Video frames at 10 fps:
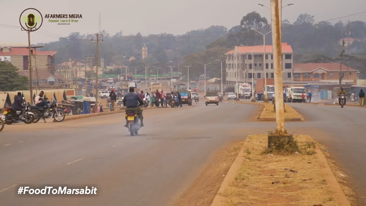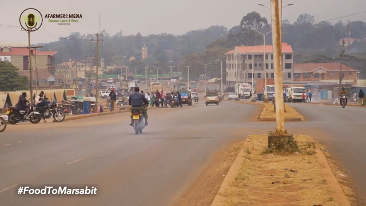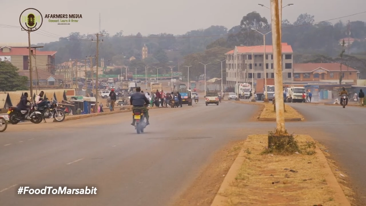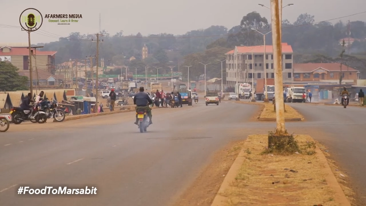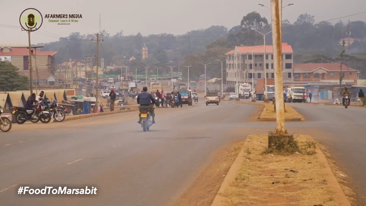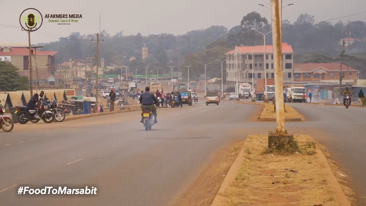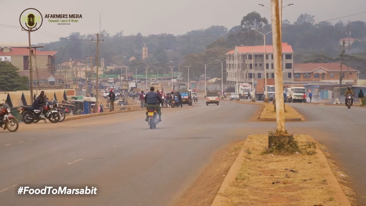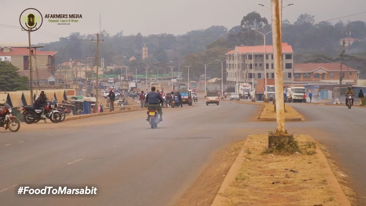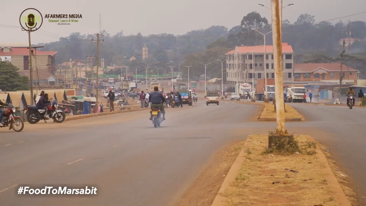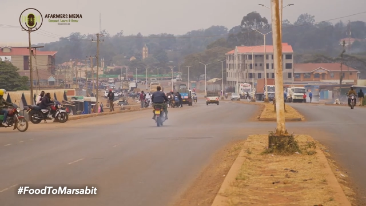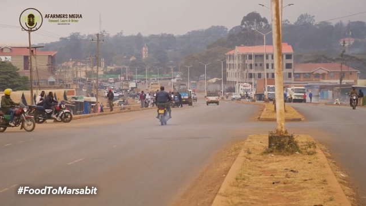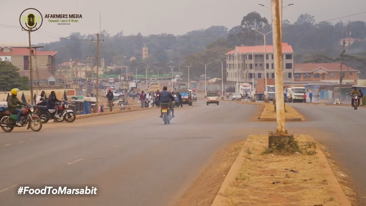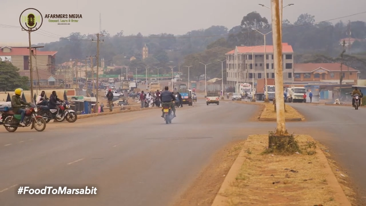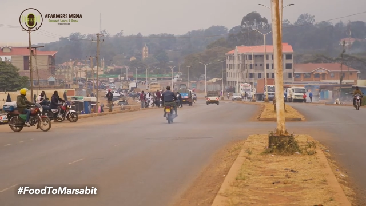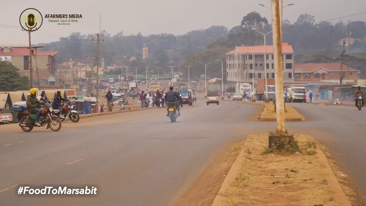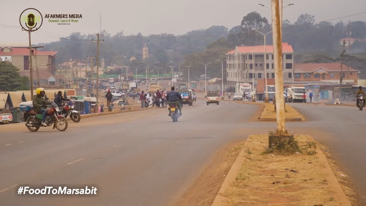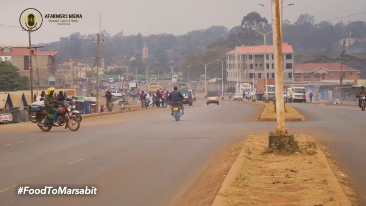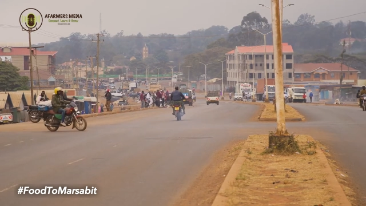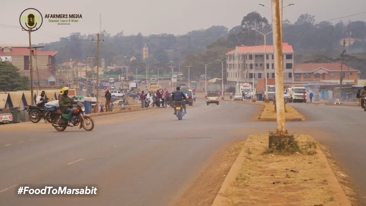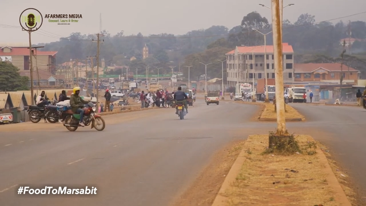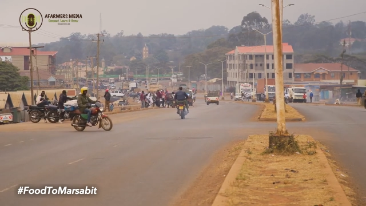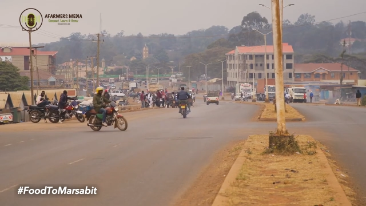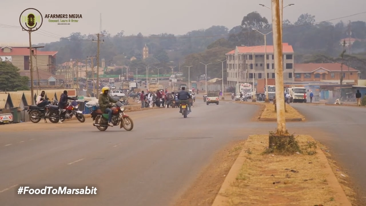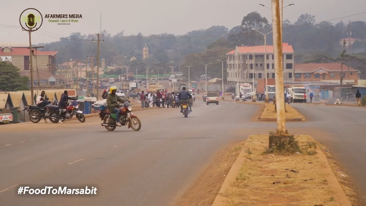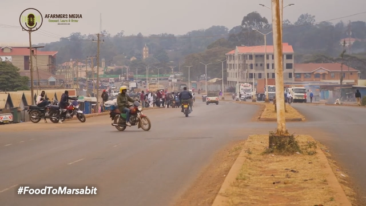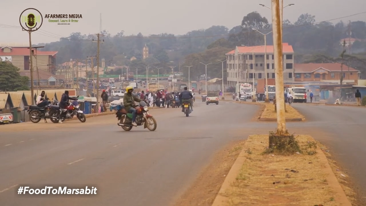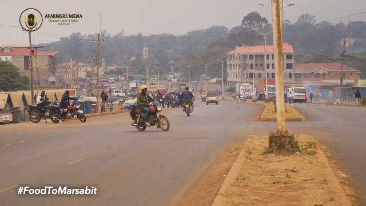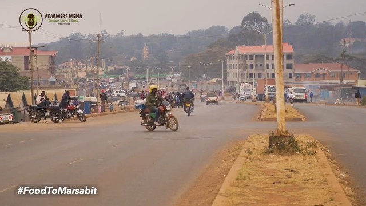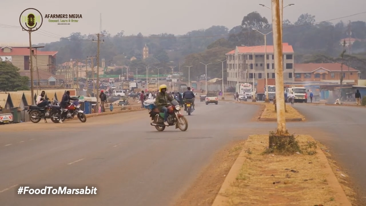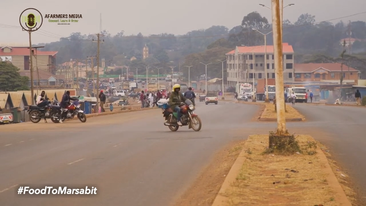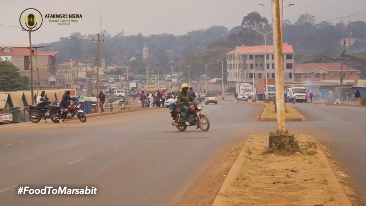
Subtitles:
Nobody's mouth can be seen.